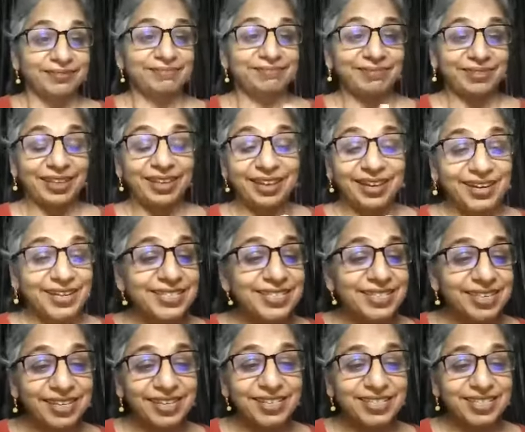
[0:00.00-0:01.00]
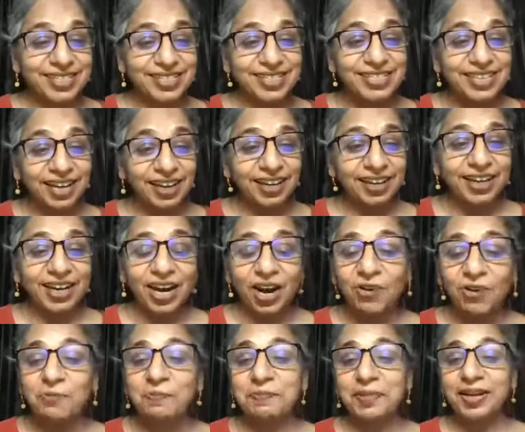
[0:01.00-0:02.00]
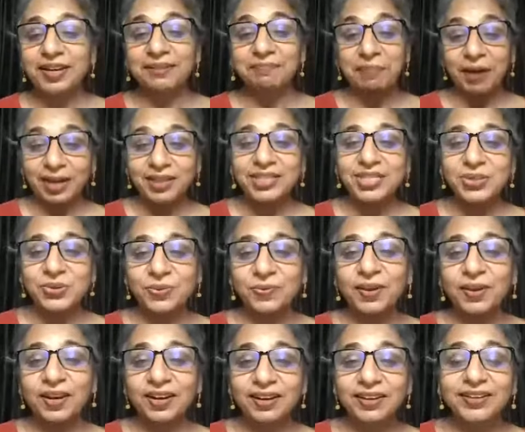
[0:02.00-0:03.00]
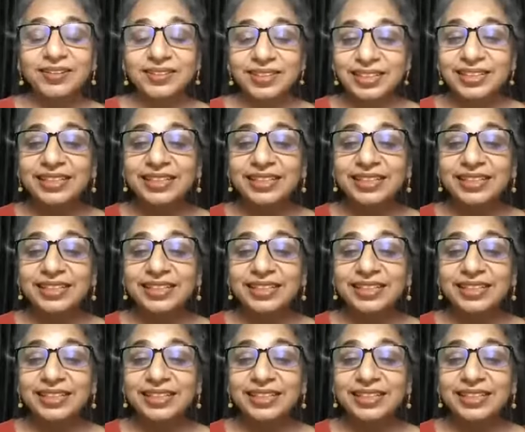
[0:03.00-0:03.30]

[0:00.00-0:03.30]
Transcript: Claire says it's scary how biased we are.